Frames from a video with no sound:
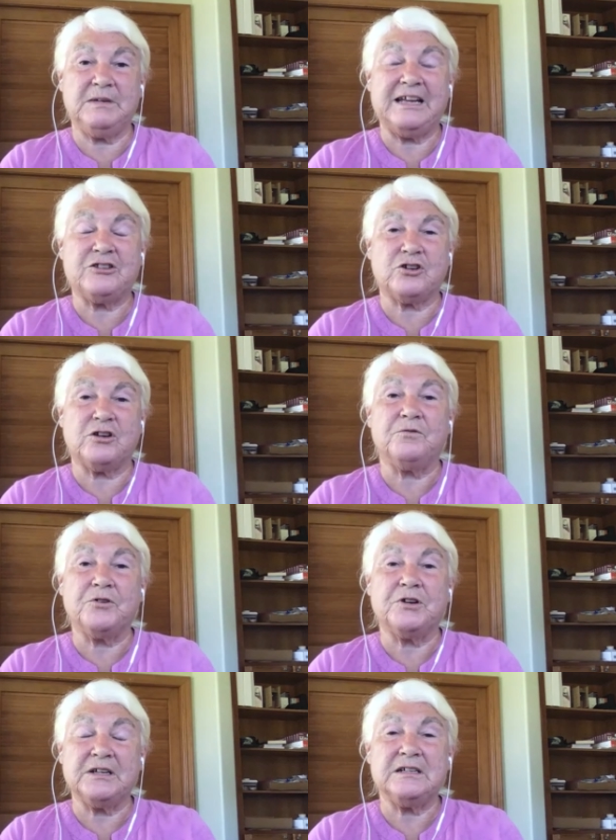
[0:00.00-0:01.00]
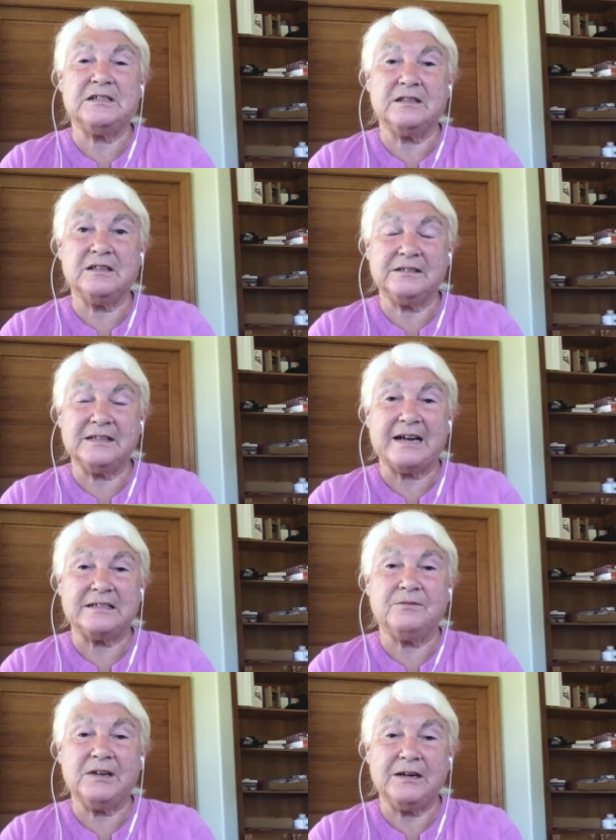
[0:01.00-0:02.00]
gets converted into this
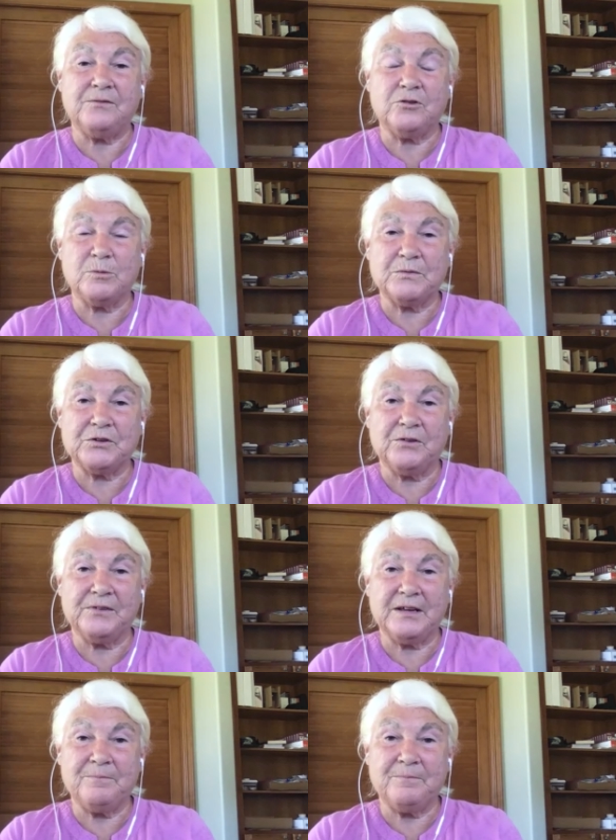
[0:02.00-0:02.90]
activated form of sulfate.